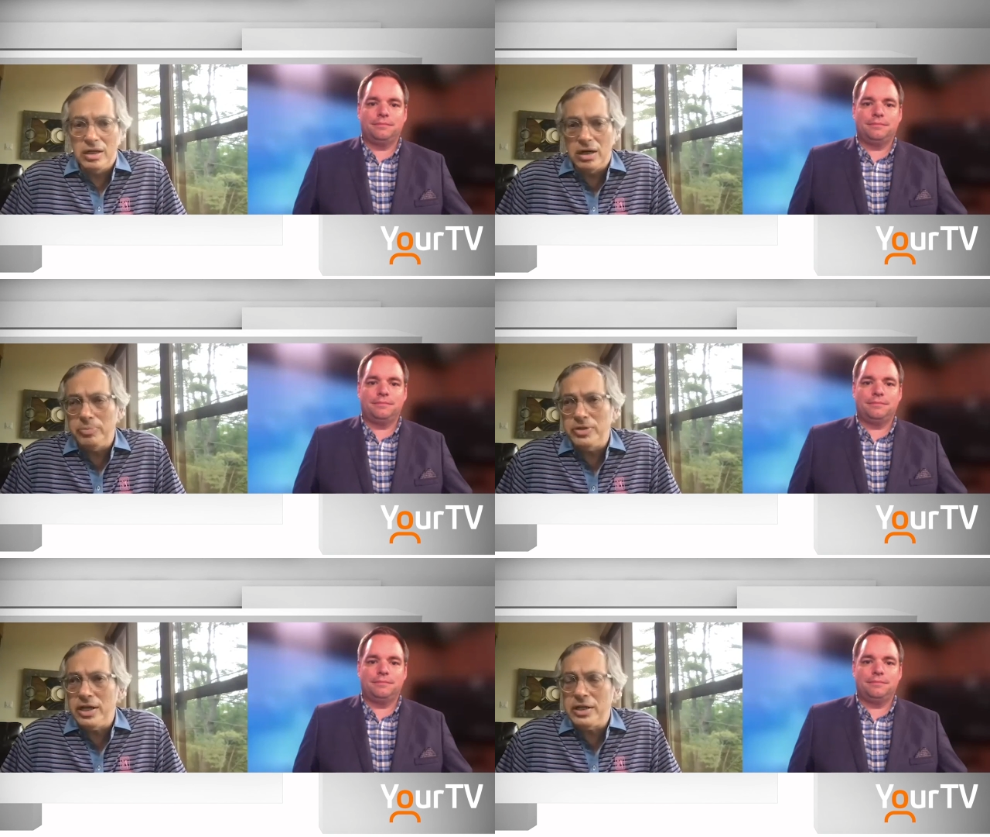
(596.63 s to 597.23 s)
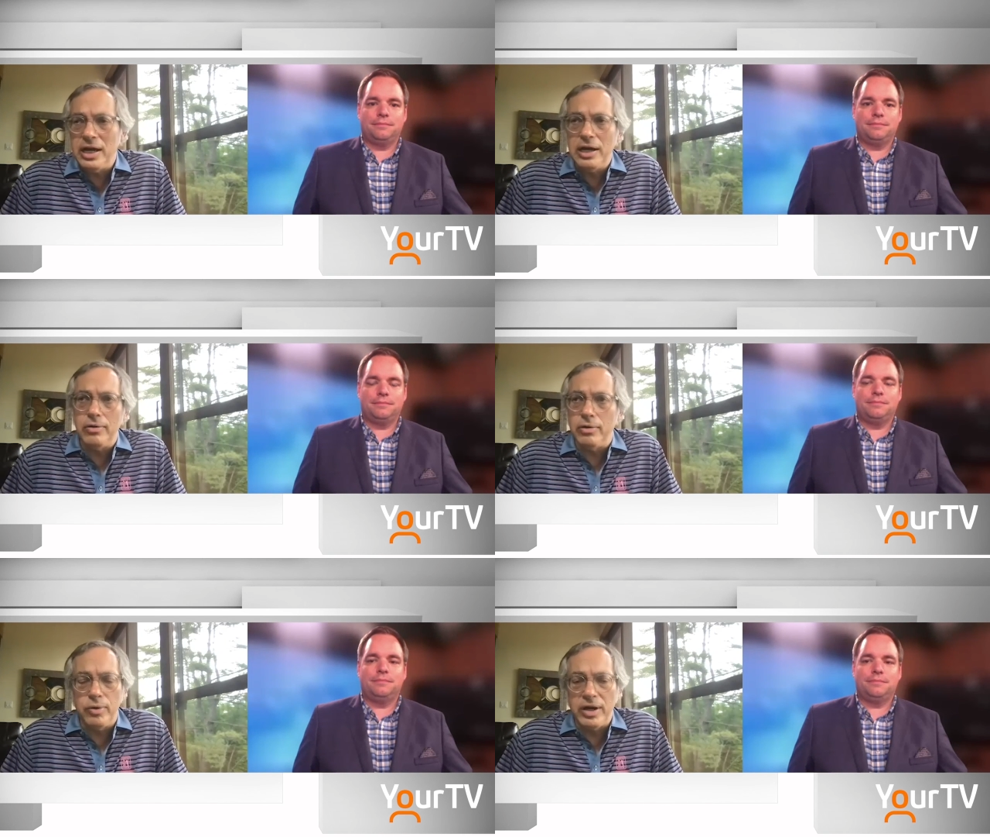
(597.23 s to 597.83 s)
Speaker 1: uptake now
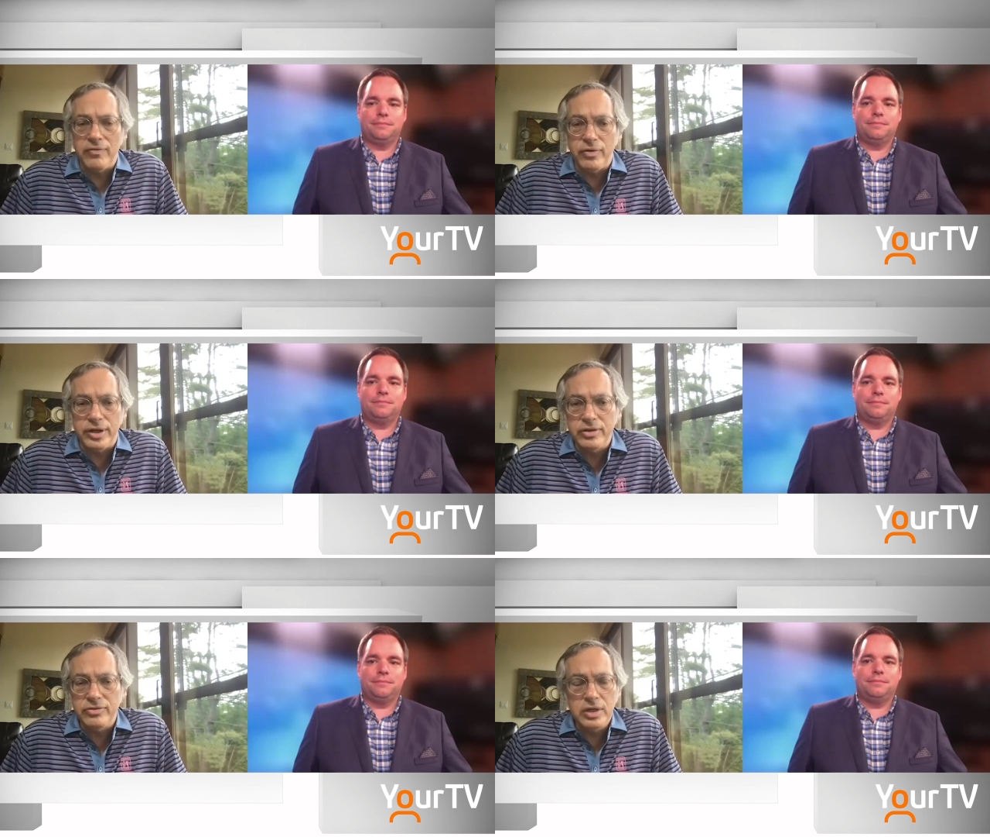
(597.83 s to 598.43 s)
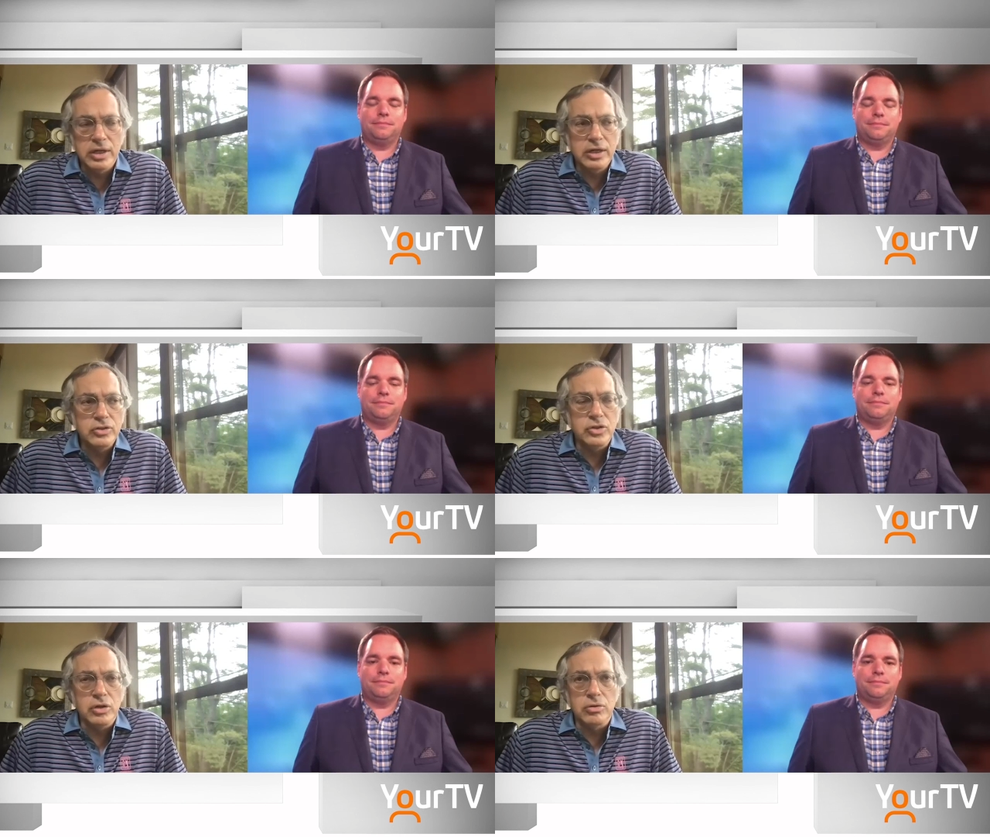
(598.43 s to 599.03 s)
or whatever it is.
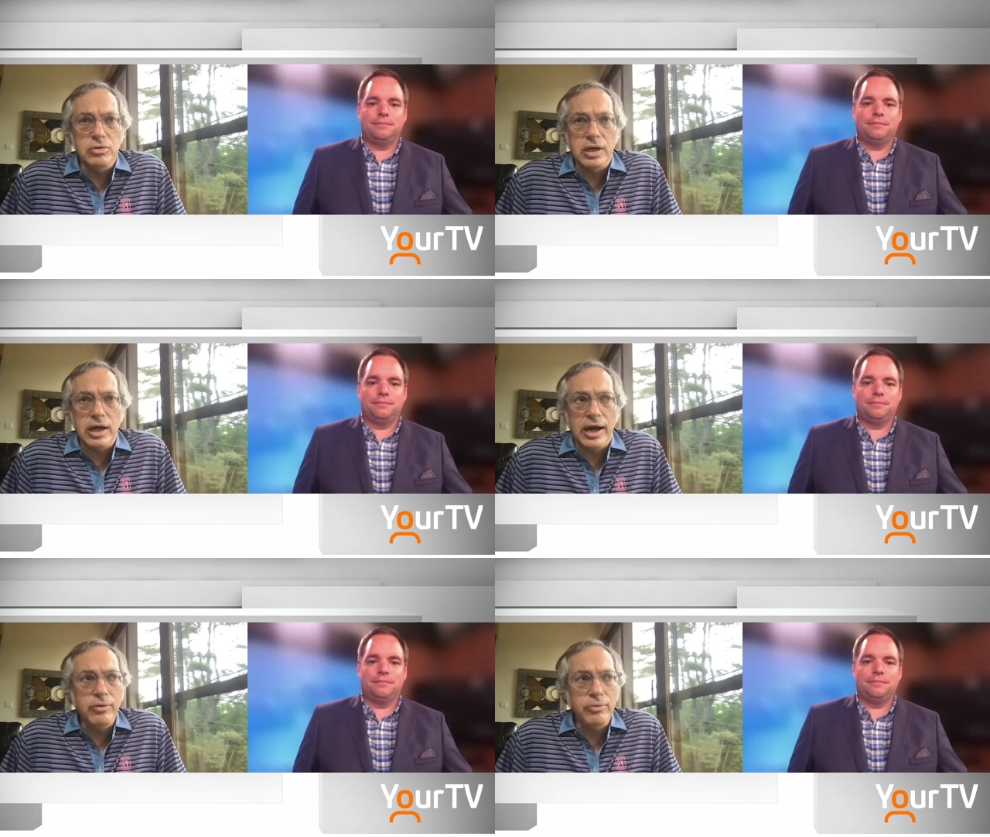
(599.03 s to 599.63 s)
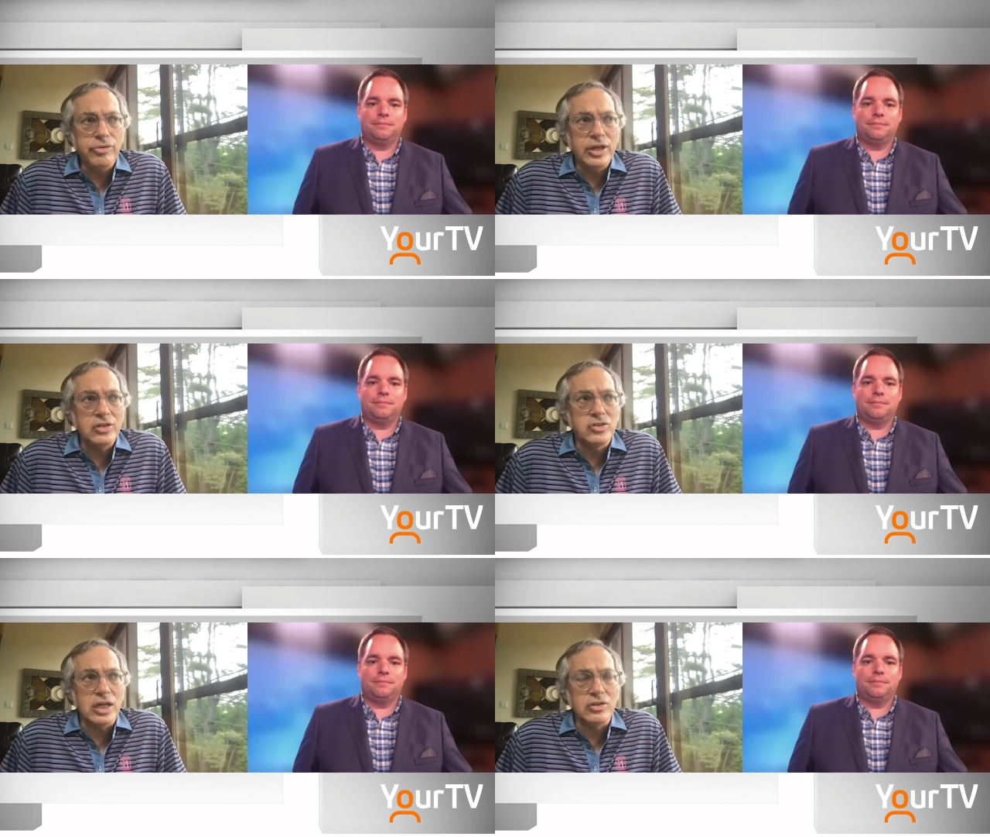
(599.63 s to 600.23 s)
So I don't think
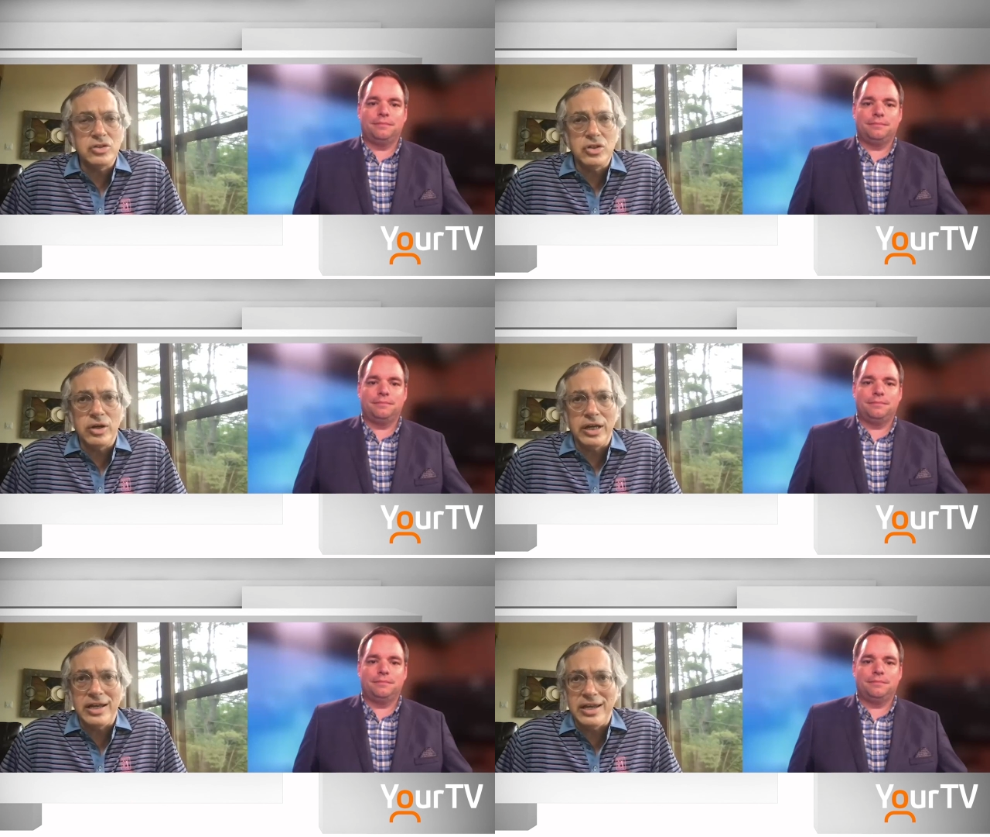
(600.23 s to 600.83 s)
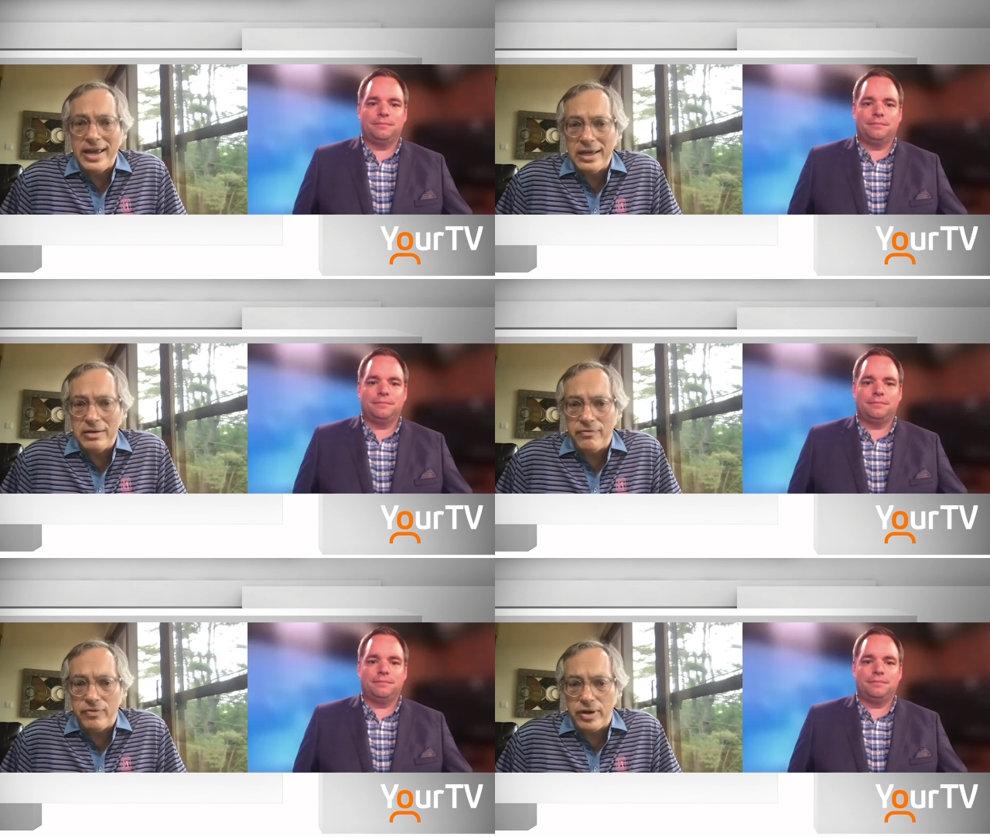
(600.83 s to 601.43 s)
it's necessarily a
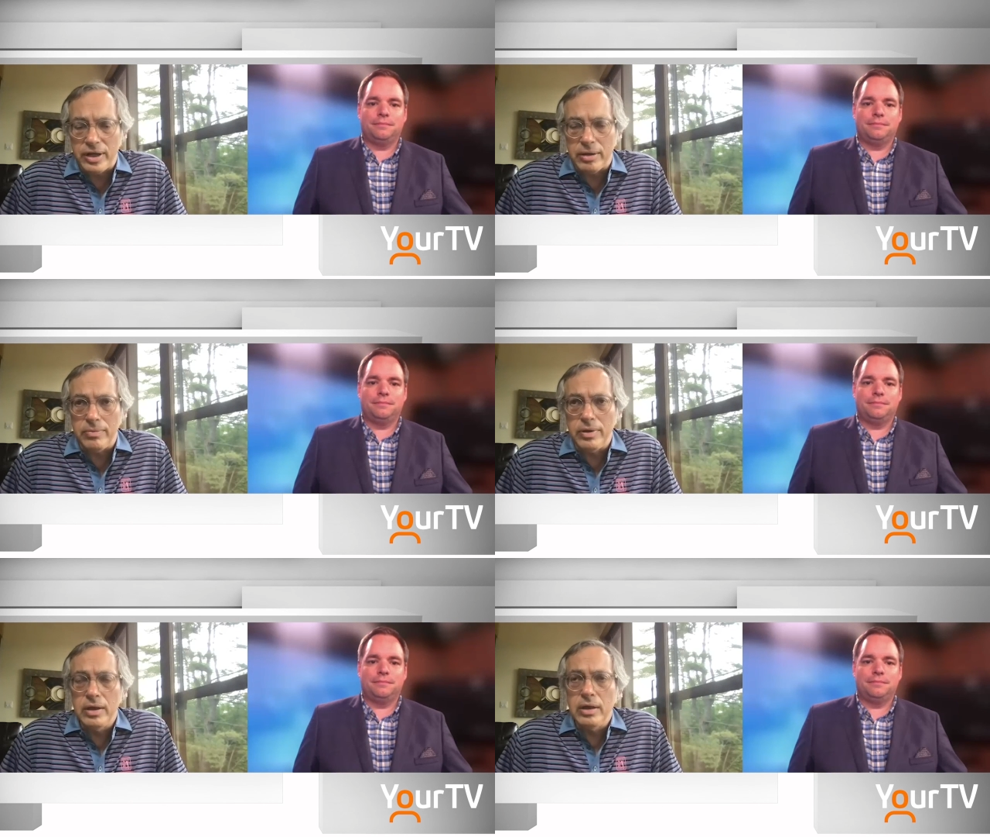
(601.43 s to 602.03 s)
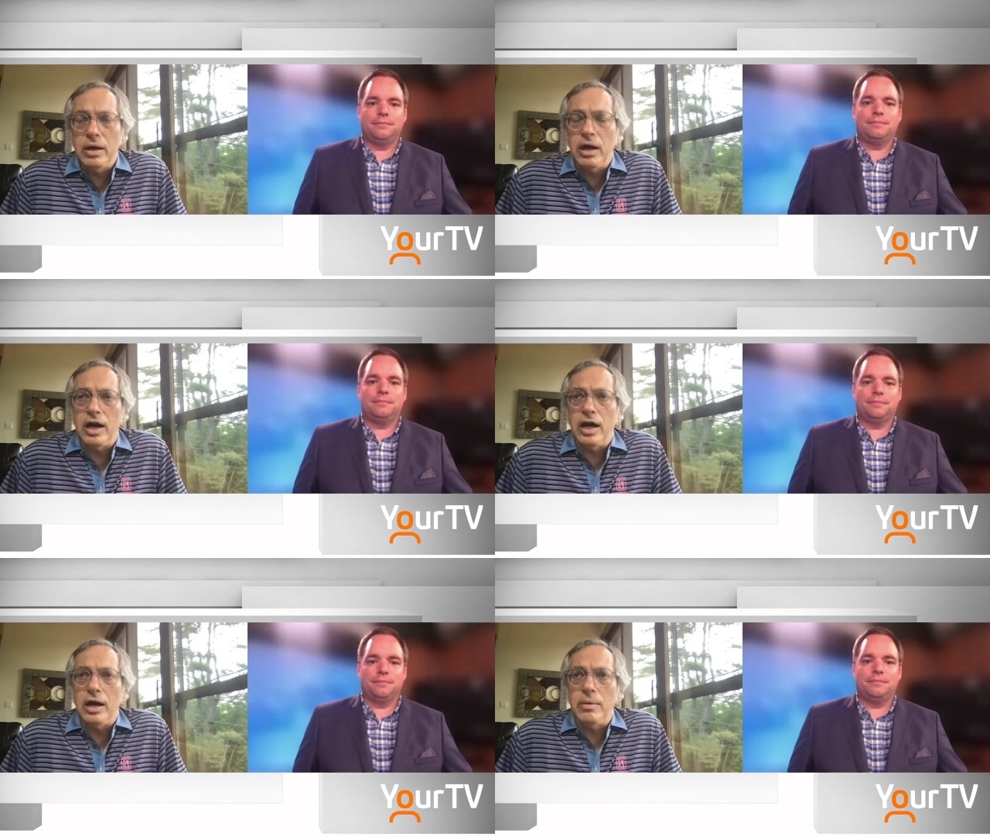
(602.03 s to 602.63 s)
negative for him.
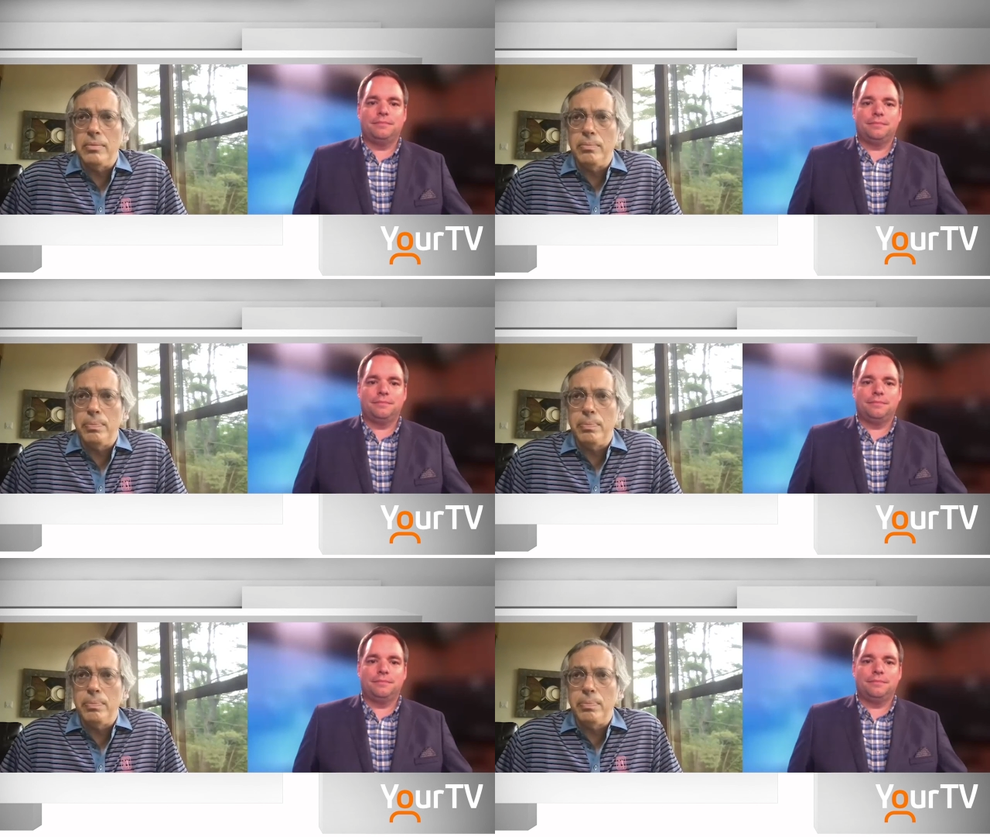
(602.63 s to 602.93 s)
Um,